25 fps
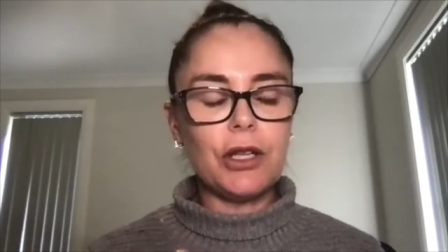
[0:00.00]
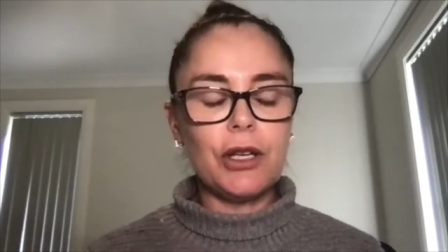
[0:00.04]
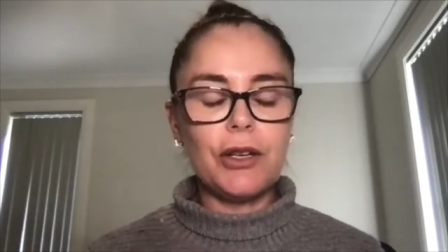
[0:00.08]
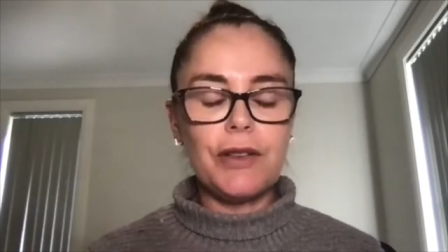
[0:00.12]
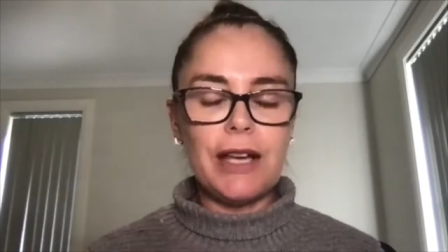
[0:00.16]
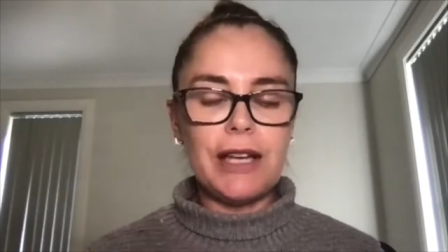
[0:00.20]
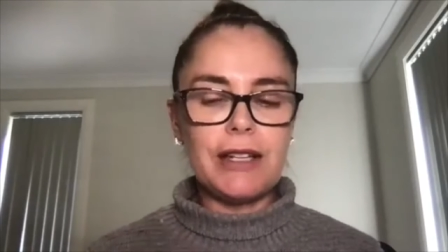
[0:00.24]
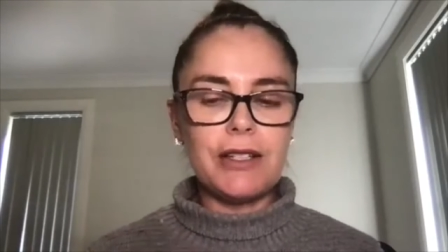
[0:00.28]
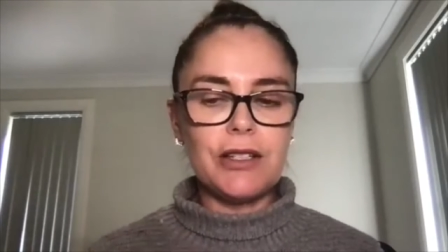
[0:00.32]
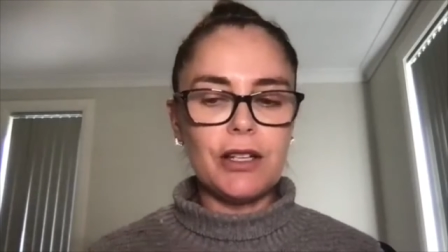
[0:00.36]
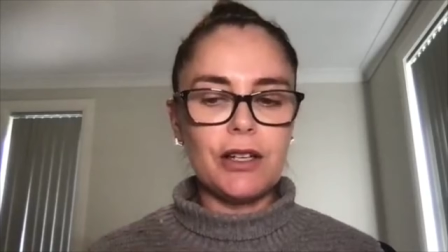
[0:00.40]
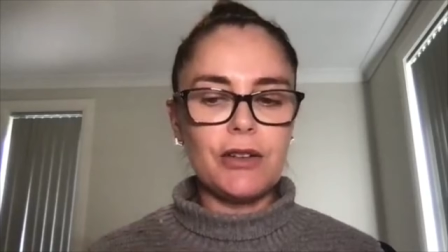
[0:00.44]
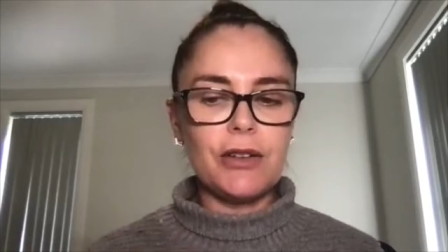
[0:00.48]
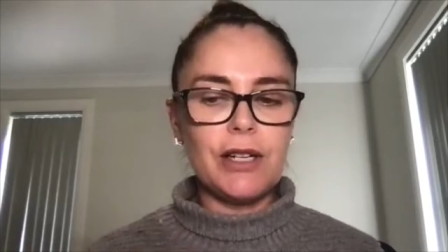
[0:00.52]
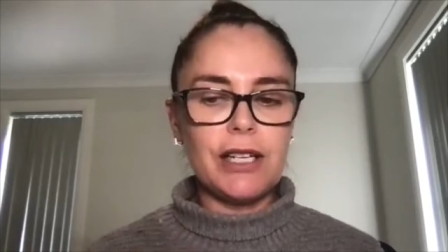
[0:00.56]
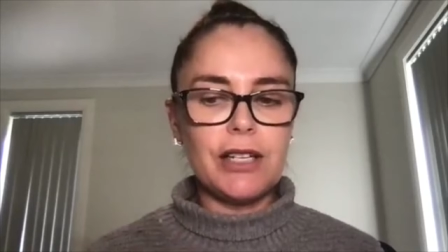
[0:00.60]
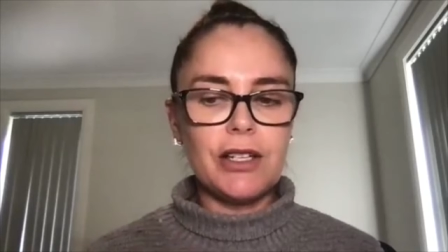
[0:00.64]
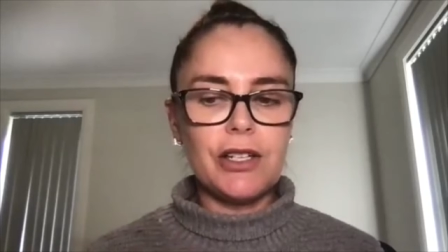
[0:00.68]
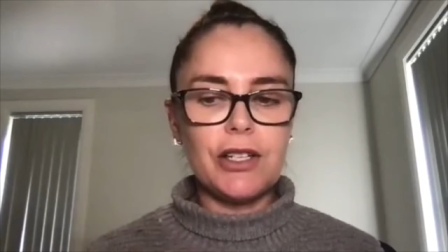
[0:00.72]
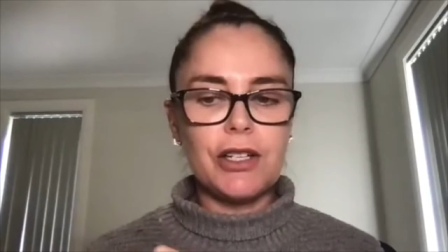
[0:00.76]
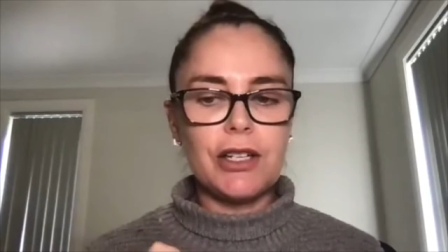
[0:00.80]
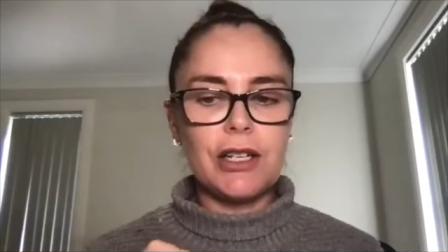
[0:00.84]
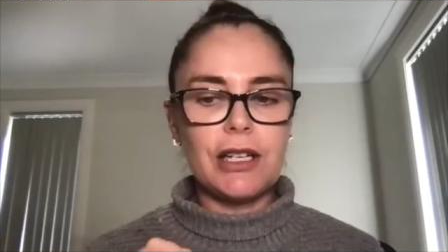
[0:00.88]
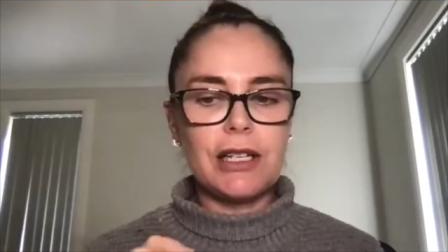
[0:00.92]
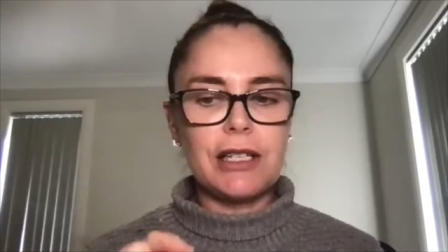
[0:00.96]
that
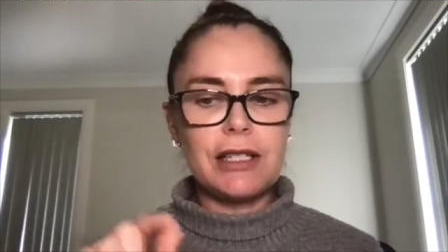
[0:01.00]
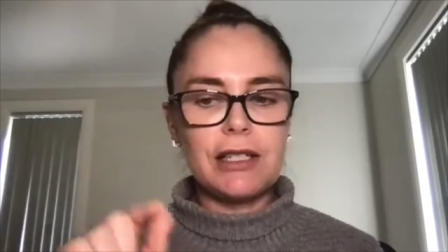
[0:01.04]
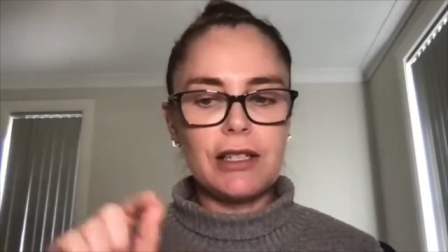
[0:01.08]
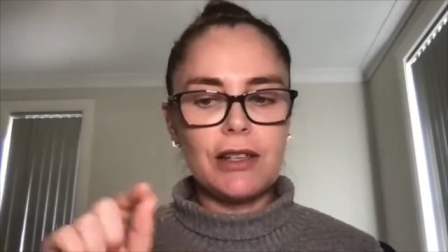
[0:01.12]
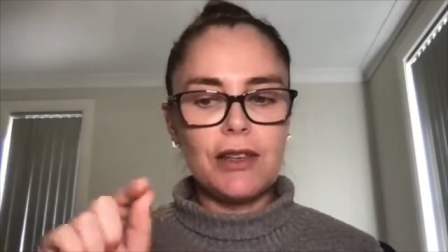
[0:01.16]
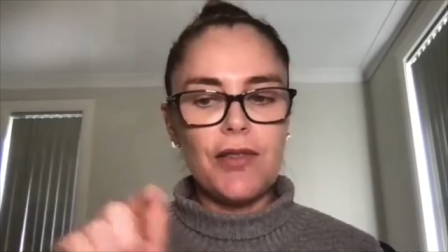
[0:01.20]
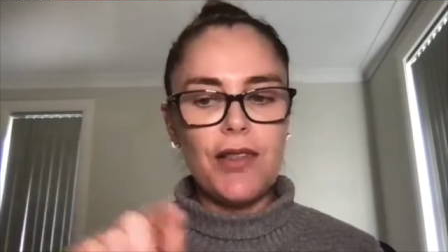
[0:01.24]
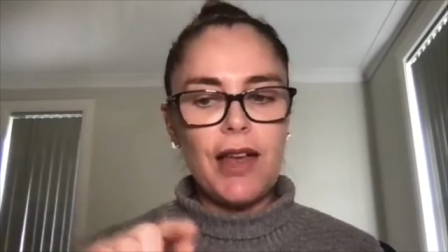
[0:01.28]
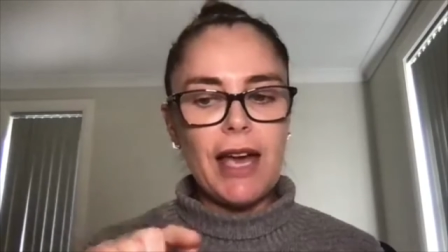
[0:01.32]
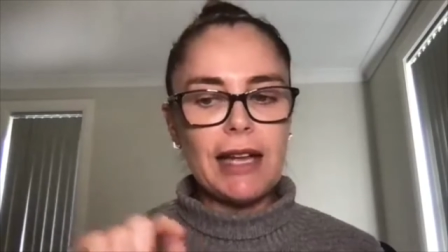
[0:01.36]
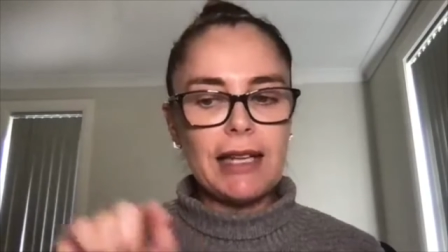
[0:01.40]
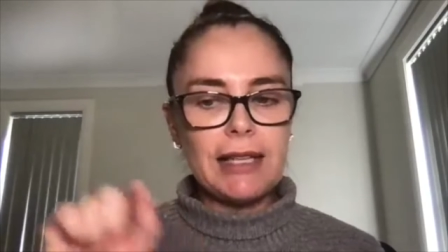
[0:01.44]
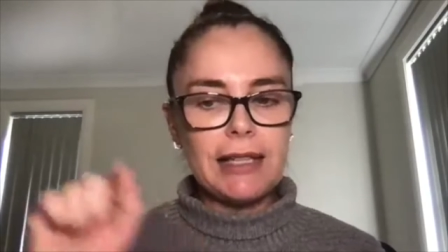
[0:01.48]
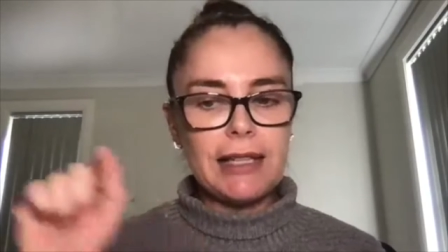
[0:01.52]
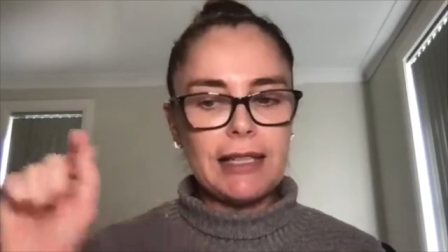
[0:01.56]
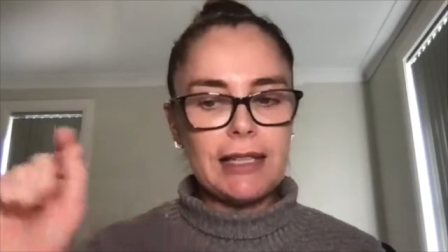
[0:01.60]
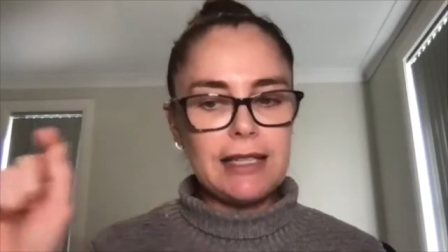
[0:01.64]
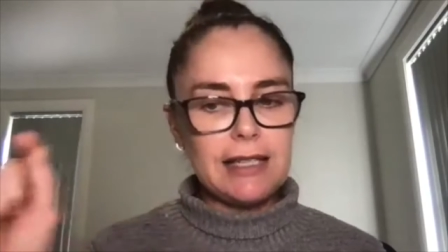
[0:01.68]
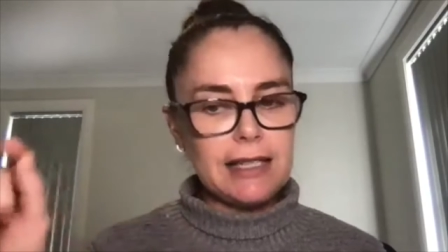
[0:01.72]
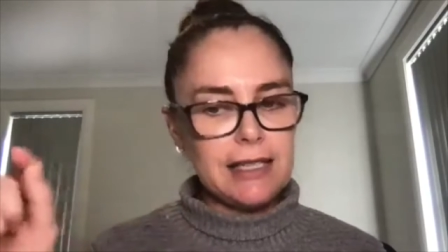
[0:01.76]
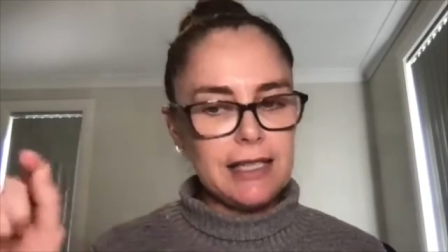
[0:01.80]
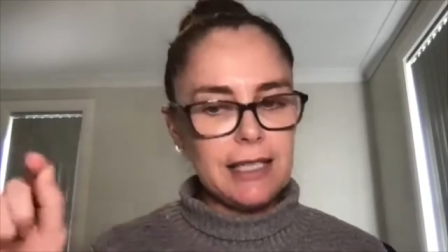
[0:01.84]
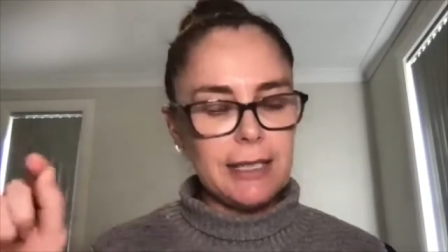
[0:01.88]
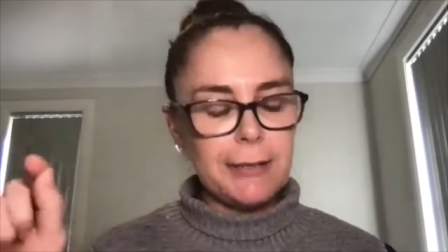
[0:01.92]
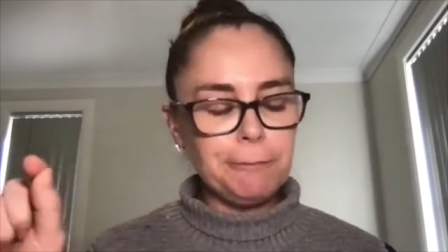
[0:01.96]
direction, and so that
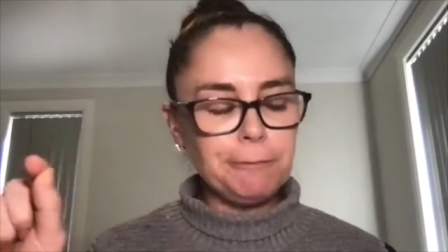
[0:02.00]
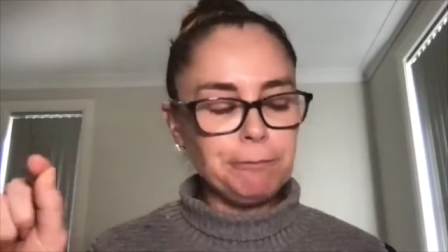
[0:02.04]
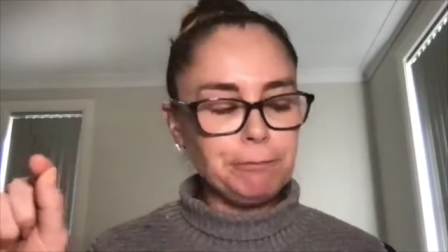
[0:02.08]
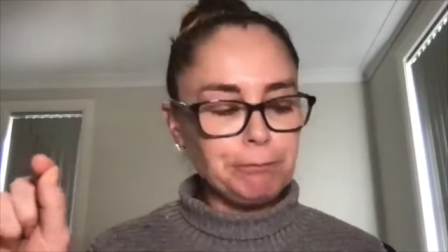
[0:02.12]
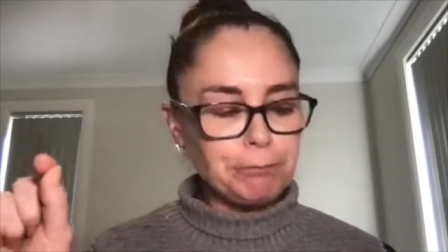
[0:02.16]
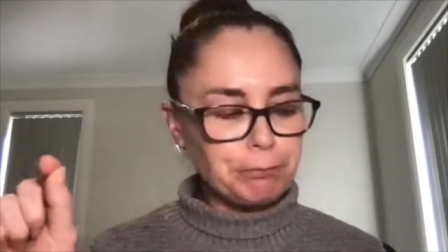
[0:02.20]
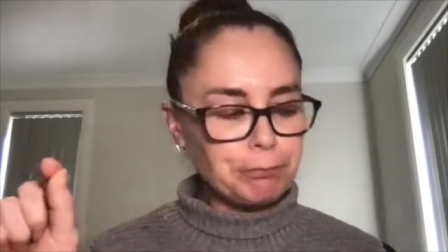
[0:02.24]
links in